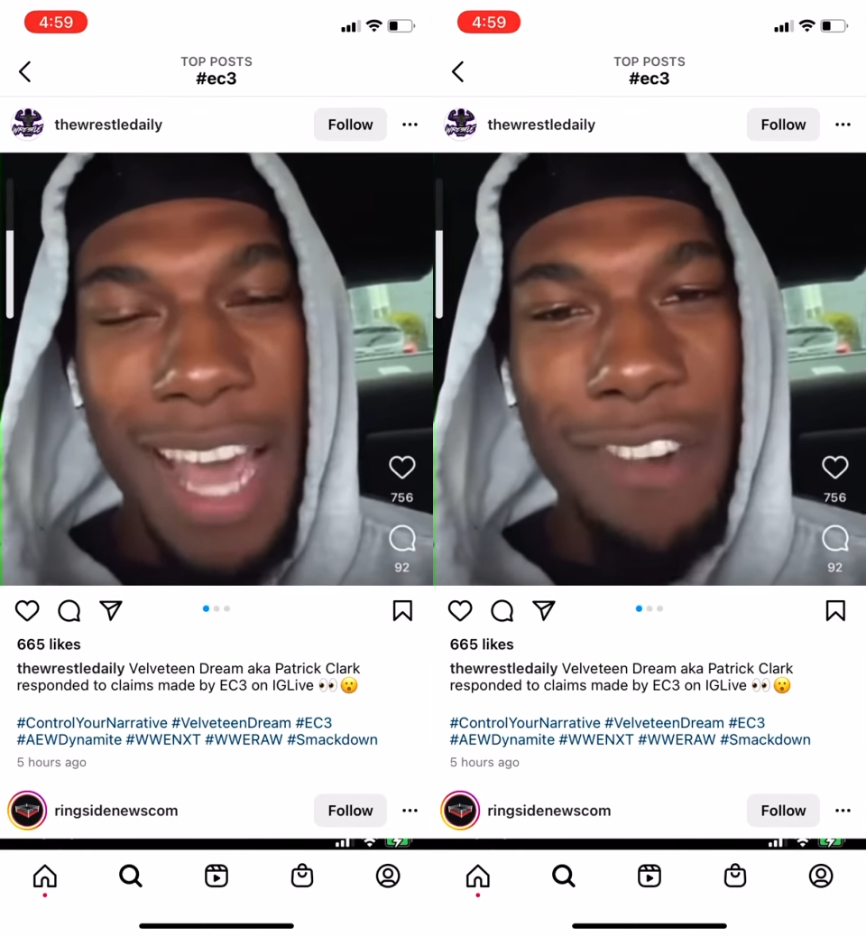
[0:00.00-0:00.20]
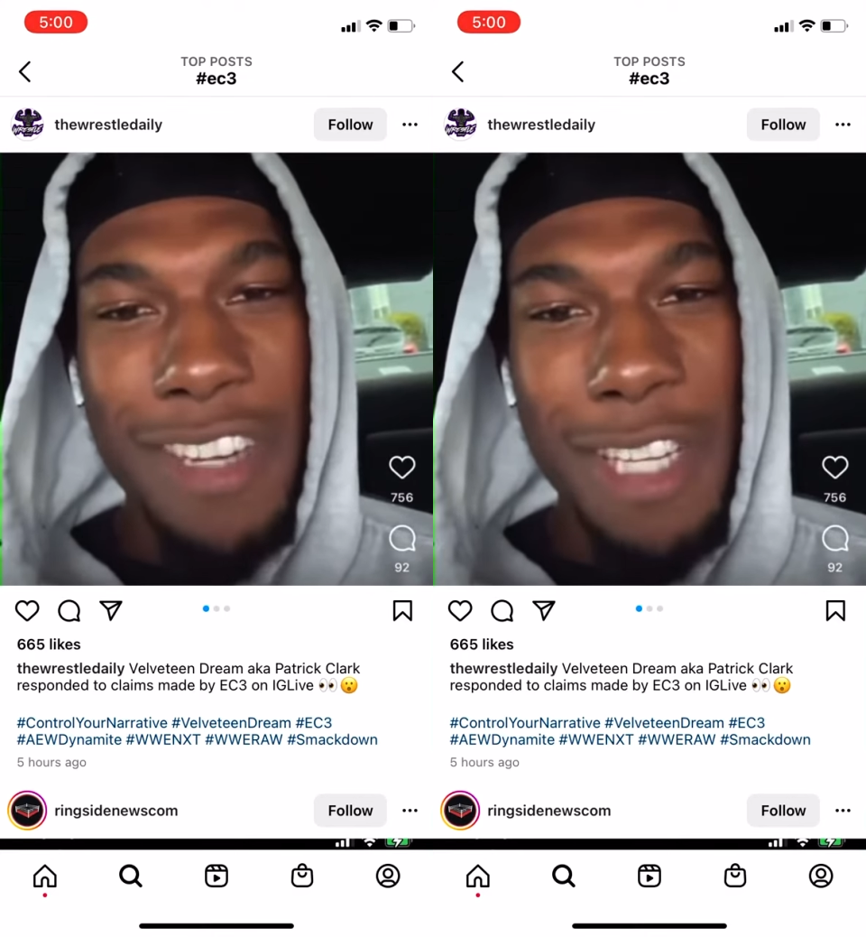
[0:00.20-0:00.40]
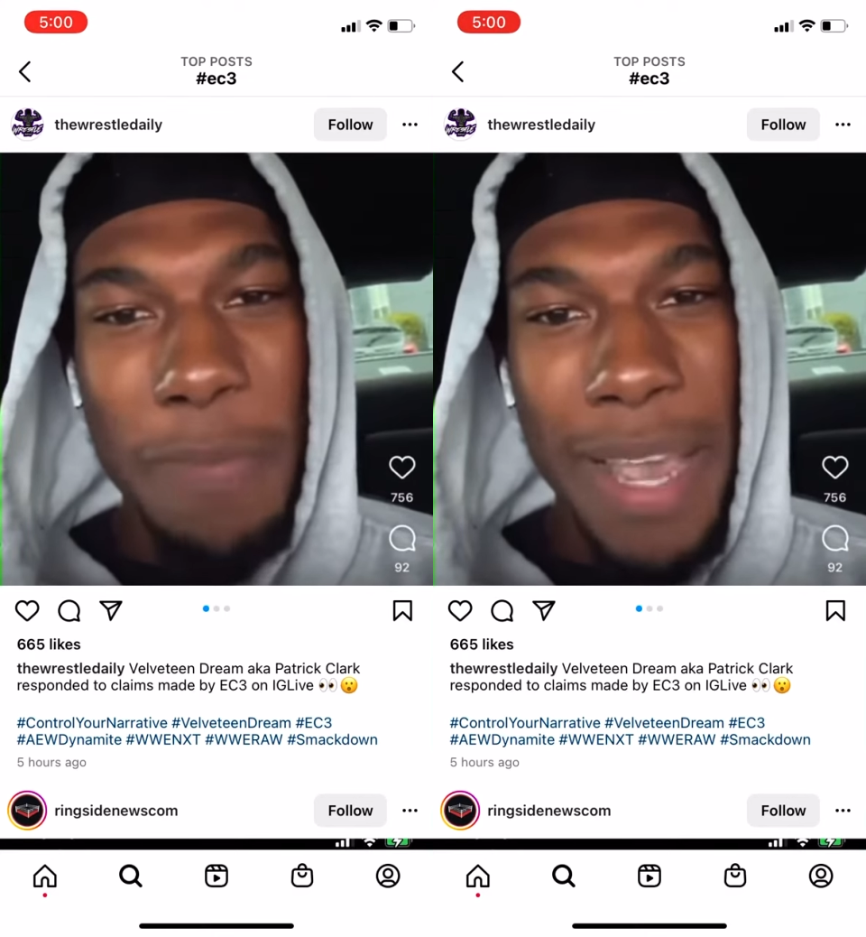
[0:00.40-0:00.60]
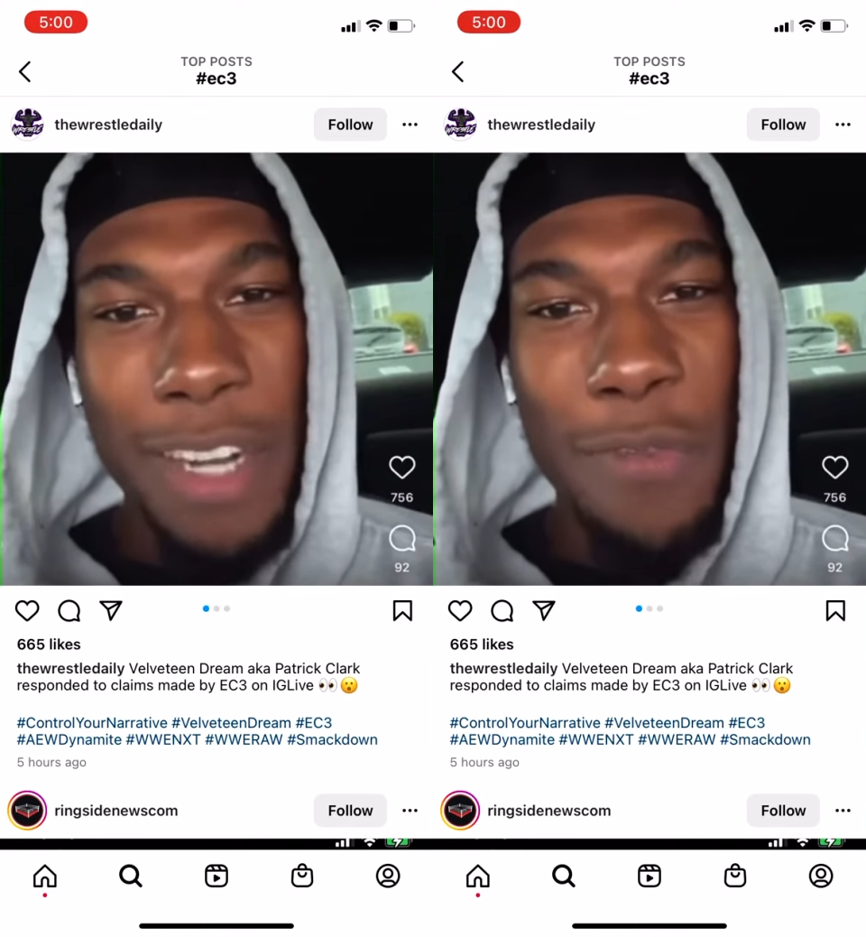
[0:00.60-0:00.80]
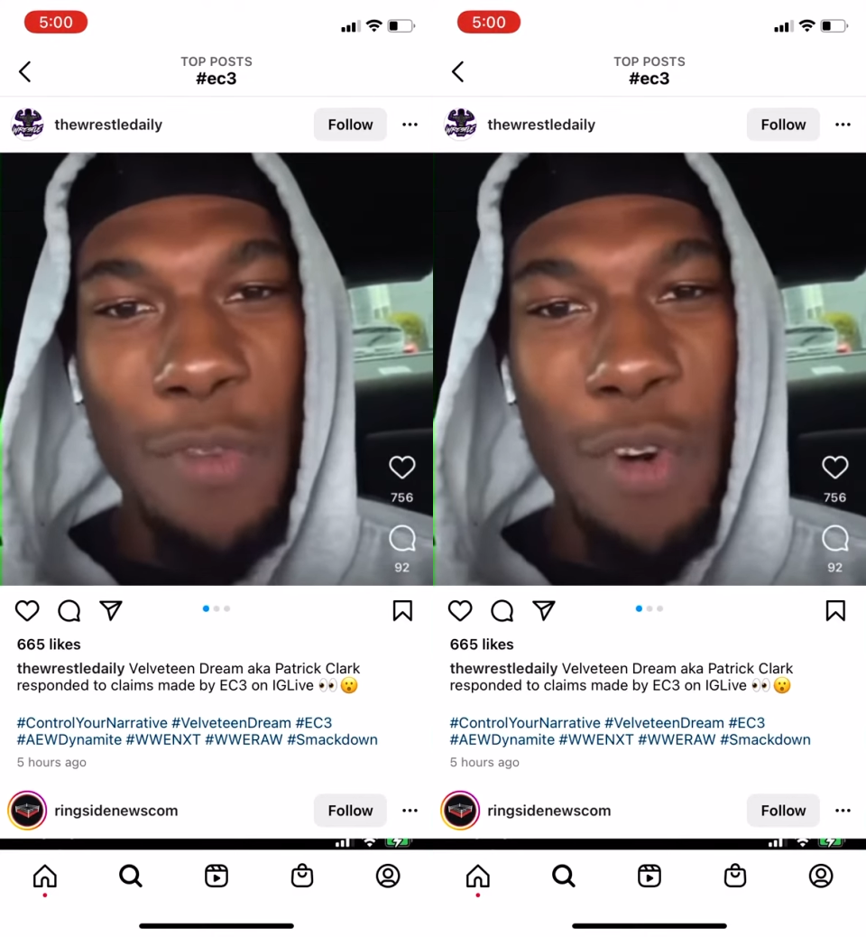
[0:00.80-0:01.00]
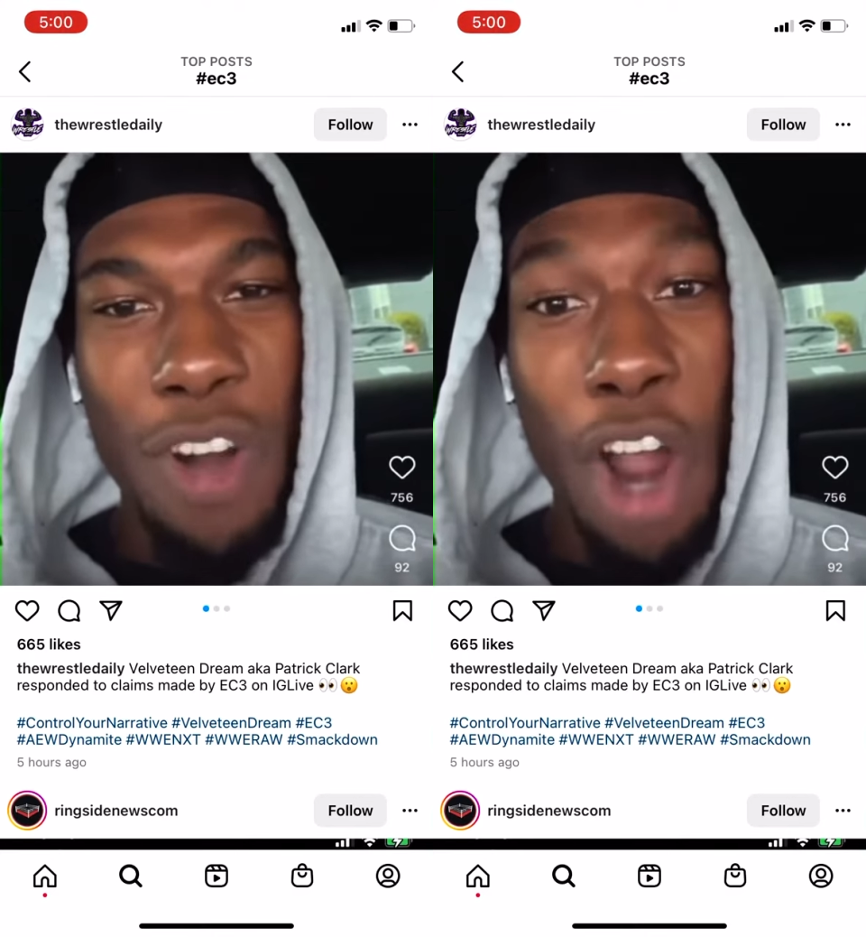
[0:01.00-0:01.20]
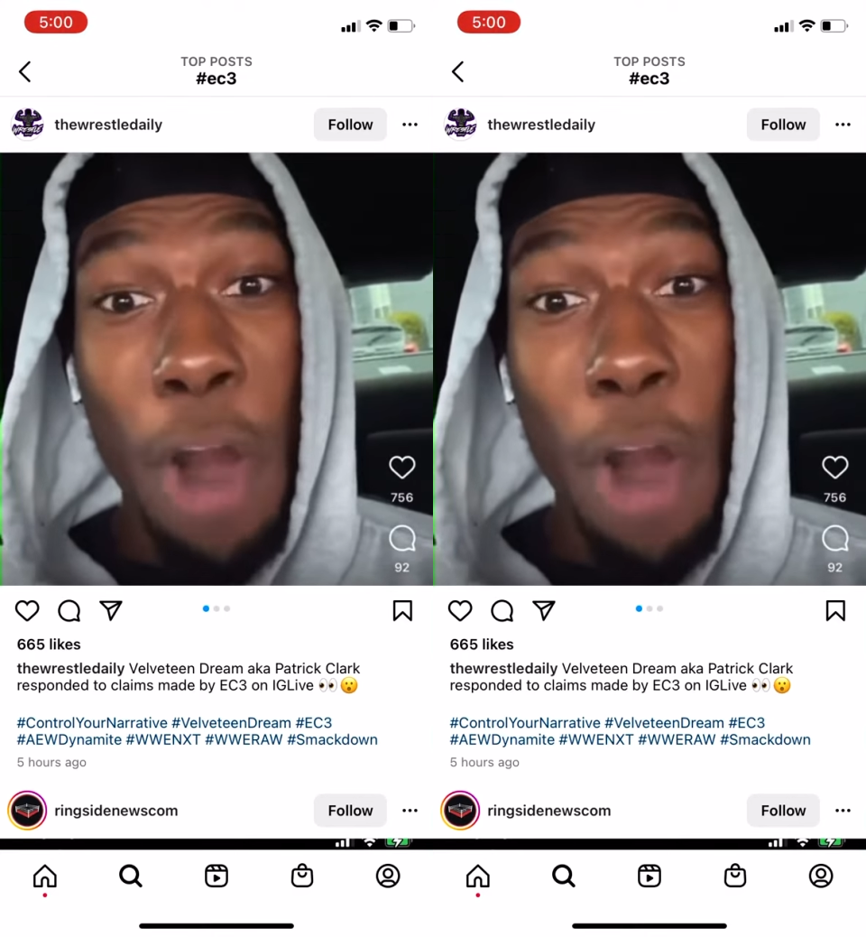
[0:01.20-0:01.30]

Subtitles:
out of respect for